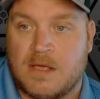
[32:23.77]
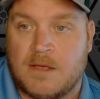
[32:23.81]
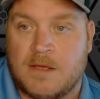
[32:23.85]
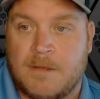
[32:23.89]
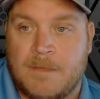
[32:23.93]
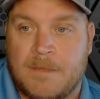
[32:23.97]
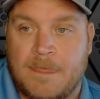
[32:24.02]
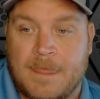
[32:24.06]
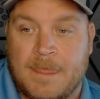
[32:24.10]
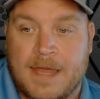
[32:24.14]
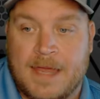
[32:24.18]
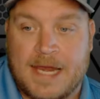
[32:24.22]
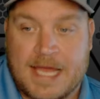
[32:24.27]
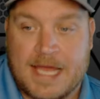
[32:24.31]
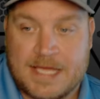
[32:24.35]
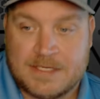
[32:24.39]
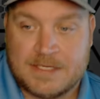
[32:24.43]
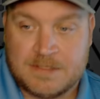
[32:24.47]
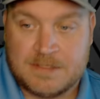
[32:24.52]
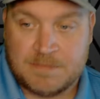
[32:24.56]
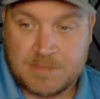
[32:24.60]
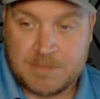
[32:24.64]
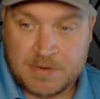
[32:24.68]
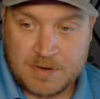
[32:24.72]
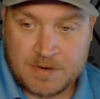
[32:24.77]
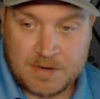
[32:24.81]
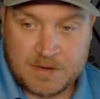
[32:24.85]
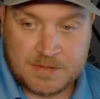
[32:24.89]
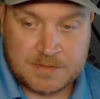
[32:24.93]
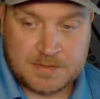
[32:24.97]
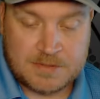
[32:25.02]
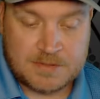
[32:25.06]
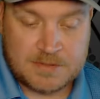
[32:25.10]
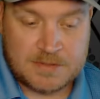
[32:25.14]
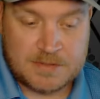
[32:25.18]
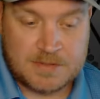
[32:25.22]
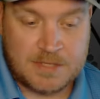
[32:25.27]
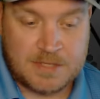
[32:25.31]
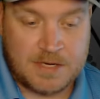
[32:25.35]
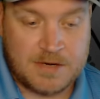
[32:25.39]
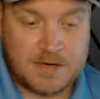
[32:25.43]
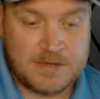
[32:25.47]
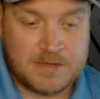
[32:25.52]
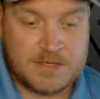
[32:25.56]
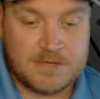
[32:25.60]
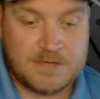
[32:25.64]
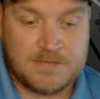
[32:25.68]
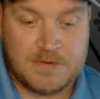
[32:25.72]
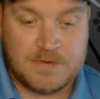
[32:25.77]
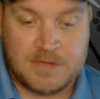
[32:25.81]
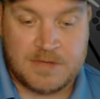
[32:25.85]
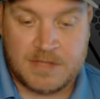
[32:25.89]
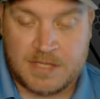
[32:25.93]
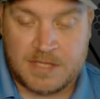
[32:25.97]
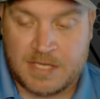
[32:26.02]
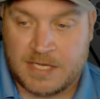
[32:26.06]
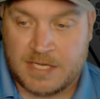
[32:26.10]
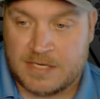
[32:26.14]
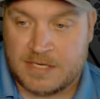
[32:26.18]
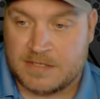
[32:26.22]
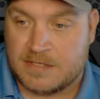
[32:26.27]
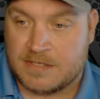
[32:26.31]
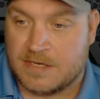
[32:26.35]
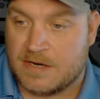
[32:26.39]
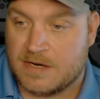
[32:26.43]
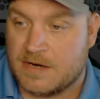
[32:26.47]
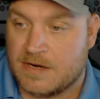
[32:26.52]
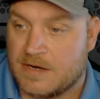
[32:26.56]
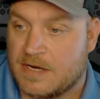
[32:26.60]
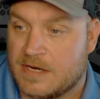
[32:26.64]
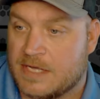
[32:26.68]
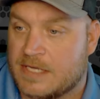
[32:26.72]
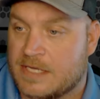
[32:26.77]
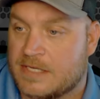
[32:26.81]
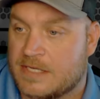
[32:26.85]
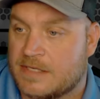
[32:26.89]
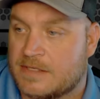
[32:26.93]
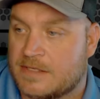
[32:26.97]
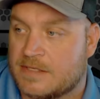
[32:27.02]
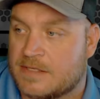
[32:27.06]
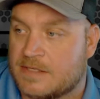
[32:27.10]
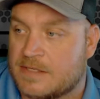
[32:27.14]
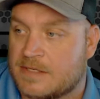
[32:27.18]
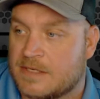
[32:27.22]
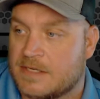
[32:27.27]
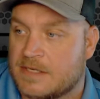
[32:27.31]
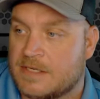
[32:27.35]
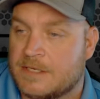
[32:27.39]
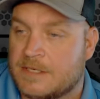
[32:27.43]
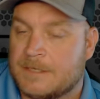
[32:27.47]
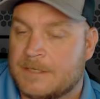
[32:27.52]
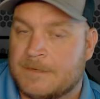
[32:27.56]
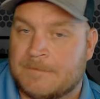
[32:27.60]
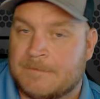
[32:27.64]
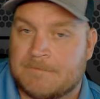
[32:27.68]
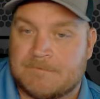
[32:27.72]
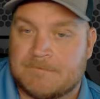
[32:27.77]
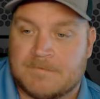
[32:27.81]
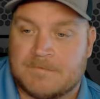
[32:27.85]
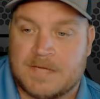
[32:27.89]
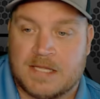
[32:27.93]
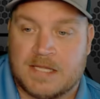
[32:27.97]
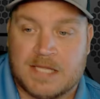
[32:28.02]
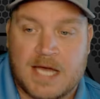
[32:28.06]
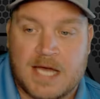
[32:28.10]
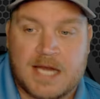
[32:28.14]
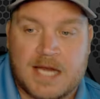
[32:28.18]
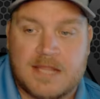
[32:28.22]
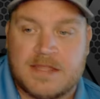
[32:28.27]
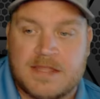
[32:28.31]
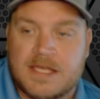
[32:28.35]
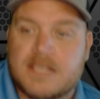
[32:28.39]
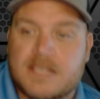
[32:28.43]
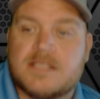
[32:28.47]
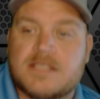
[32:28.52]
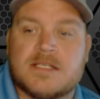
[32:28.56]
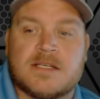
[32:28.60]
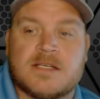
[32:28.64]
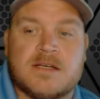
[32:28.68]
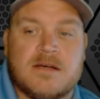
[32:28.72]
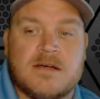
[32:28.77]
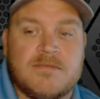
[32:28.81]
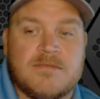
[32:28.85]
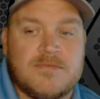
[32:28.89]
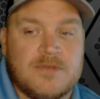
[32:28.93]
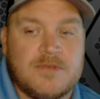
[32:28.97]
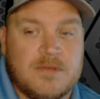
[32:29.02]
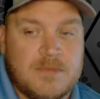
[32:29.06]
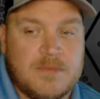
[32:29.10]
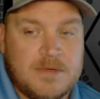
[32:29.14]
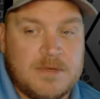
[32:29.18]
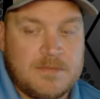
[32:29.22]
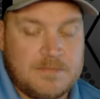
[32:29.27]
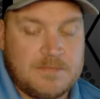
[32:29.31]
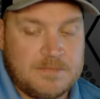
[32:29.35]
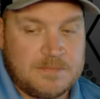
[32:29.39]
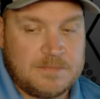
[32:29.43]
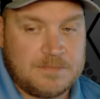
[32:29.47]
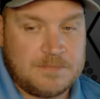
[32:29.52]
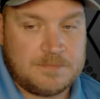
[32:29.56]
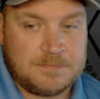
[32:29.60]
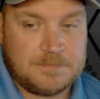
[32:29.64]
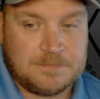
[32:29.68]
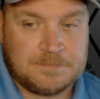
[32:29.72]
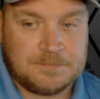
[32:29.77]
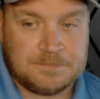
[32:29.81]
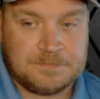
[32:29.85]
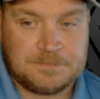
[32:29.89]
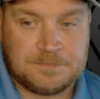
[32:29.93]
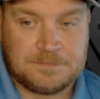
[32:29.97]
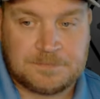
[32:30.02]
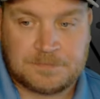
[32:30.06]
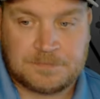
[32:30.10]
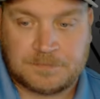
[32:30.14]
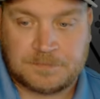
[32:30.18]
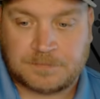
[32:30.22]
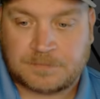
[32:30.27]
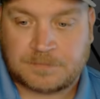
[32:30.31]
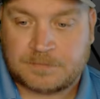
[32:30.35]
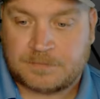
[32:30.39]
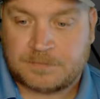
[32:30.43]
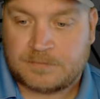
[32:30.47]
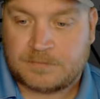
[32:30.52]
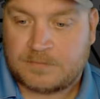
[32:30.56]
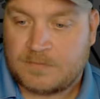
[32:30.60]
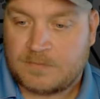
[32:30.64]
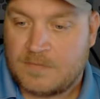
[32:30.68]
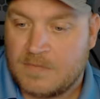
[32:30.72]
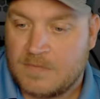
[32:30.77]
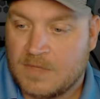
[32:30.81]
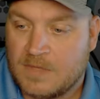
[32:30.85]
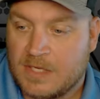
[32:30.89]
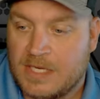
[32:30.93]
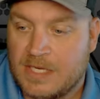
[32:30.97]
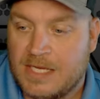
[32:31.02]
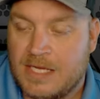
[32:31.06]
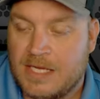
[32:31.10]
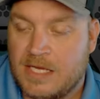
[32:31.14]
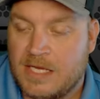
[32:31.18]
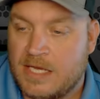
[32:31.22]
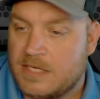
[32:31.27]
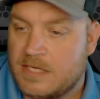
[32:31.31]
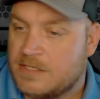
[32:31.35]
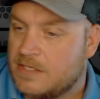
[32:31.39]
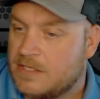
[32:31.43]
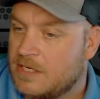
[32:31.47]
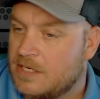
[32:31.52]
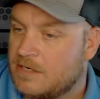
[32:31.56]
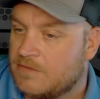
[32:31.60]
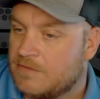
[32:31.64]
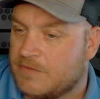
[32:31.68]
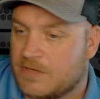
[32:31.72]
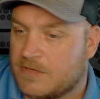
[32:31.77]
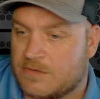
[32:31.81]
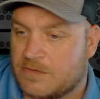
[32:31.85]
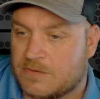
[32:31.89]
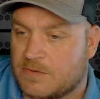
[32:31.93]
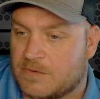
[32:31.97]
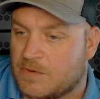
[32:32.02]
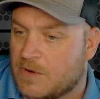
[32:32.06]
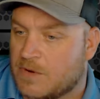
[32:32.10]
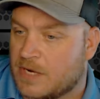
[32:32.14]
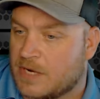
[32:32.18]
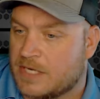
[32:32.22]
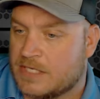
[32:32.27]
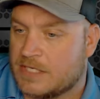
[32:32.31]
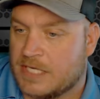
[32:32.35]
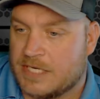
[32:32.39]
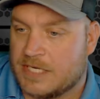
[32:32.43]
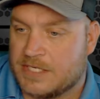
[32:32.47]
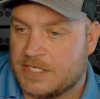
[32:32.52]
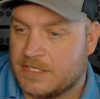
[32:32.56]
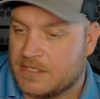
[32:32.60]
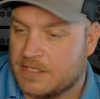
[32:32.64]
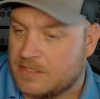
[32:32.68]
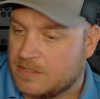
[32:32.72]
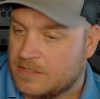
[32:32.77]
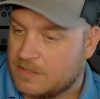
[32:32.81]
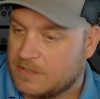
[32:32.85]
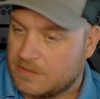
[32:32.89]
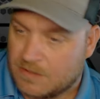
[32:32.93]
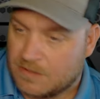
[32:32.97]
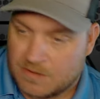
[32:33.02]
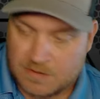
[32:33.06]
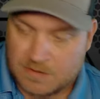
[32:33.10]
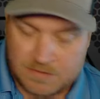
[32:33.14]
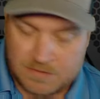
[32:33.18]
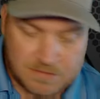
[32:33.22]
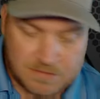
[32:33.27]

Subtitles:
It has the perks. There are different things. There is a lot of things that come from it. Each individual organization is its own.